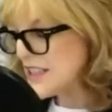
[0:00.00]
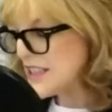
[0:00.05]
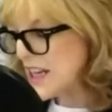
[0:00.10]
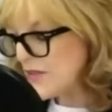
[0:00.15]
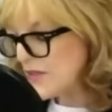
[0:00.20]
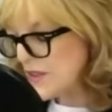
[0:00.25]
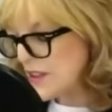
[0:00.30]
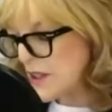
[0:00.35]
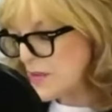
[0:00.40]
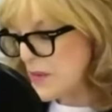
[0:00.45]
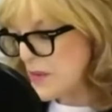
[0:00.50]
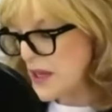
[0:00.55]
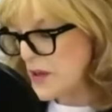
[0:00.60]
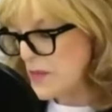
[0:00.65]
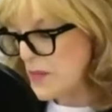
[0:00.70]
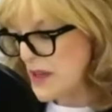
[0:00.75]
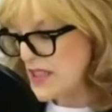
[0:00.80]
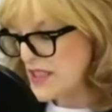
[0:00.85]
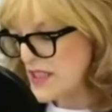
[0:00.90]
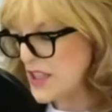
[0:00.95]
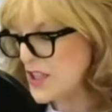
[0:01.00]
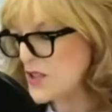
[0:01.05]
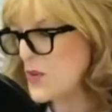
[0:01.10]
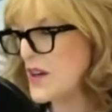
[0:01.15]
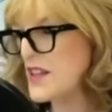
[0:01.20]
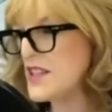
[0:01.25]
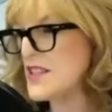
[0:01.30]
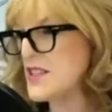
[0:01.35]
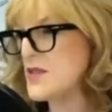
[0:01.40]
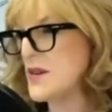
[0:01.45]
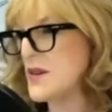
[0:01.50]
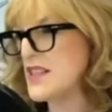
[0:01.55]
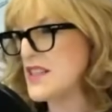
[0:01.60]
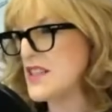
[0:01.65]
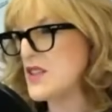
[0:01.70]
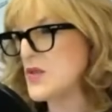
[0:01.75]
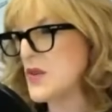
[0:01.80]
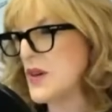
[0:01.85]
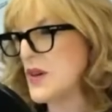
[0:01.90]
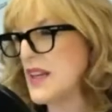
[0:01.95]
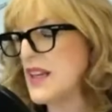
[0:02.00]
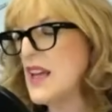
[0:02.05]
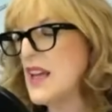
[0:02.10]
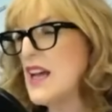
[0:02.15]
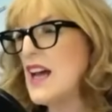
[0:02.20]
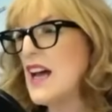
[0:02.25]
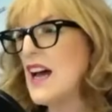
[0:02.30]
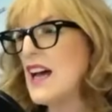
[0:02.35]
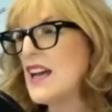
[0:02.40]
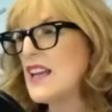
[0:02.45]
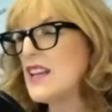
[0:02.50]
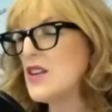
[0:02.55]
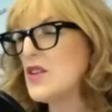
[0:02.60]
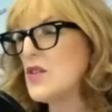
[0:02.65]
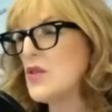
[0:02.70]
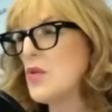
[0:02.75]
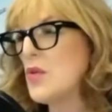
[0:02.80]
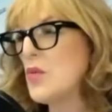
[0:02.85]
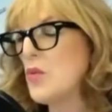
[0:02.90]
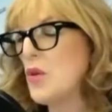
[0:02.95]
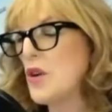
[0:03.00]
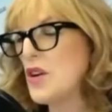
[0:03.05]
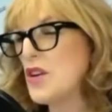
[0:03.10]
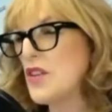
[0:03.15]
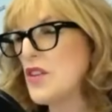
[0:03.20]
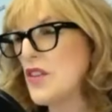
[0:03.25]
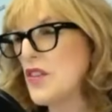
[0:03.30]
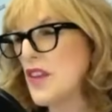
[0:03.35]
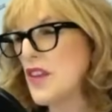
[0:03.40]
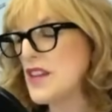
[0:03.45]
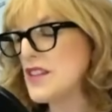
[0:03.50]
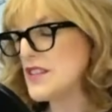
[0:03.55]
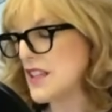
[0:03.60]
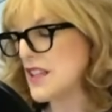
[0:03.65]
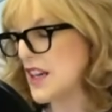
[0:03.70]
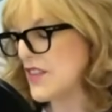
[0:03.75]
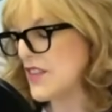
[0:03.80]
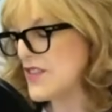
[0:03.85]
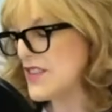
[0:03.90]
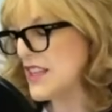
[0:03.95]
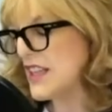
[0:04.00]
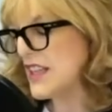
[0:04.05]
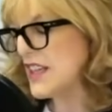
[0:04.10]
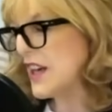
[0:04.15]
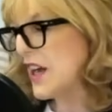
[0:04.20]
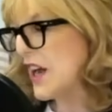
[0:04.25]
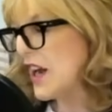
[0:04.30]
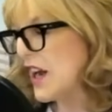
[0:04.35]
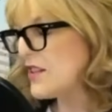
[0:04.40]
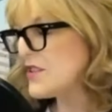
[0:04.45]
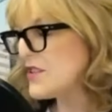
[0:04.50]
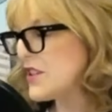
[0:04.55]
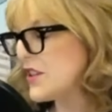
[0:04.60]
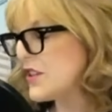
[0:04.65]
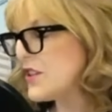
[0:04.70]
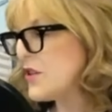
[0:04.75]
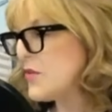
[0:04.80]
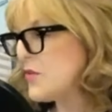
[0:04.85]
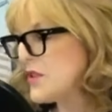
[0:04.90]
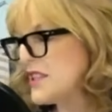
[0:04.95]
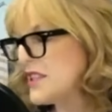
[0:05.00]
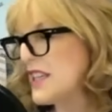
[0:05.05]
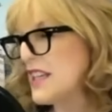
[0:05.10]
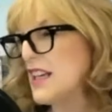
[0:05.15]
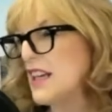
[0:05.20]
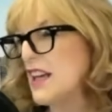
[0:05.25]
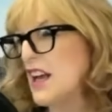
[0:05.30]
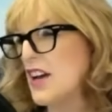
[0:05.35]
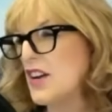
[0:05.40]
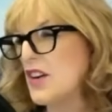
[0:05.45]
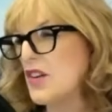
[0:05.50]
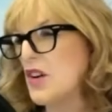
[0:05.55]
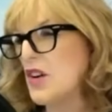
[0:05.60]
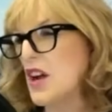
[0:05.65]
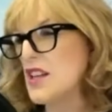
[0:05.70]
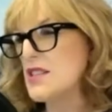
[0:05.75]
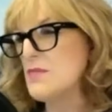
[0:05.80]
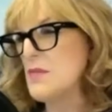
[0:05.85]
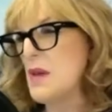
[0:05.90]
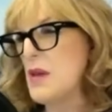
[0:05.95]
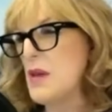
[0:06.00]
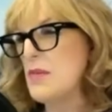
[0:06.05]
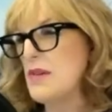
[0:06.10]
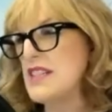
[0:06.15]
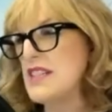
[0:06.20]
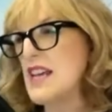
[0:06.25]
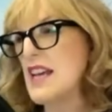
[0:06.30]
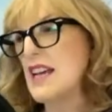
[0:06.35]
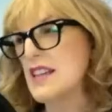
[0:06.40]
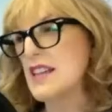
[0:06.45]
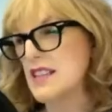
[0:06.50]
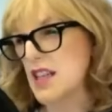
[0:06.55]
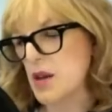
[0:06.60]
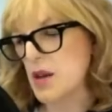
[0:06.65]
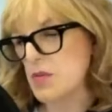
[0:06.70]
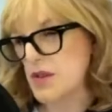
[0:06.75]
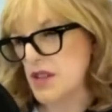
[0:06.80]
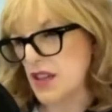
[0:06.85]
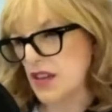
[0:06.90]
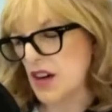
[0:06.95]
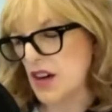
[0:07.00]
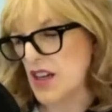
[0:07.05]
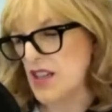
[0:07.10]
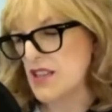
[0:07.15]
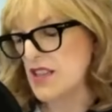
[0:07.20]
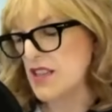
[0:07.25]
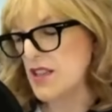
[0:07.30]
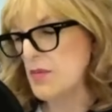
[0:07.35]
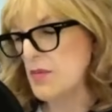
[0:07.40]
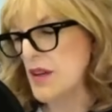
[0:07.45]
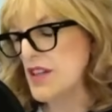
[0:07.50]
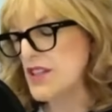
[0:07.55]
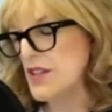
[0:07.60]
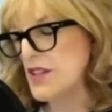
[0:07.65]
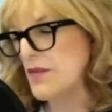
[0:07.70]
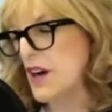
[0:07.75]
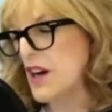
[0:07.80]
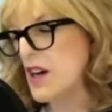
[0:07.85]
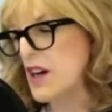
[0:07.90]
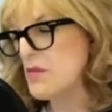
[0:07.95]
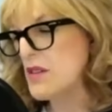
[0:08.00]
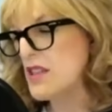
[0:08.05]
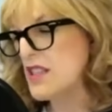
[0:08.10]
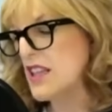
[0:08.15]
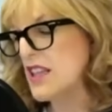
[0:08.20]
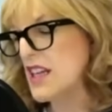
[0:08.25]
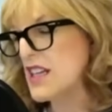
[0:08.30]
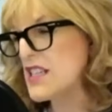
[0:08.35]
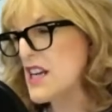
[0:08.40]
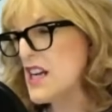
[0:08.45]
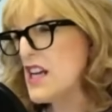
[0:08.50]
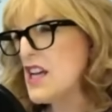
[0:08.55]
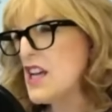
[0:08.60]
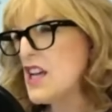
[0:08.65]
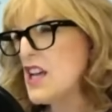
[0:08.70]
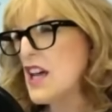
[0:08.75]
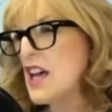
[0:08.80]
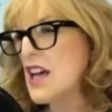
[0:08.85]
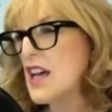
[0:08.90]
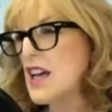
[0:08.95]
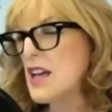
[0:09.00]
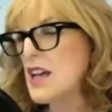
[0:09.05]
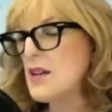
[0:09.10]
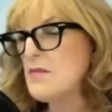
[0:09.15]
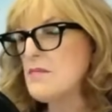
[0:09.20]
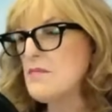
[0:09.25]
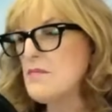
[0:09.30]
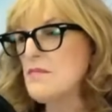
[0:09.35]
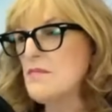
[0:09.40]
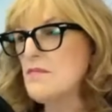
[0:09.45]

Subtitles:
definitely been a busy 2023. One of the things that I've seen, and certainly we see it a lot across maybe tech adoption across the built environment, that a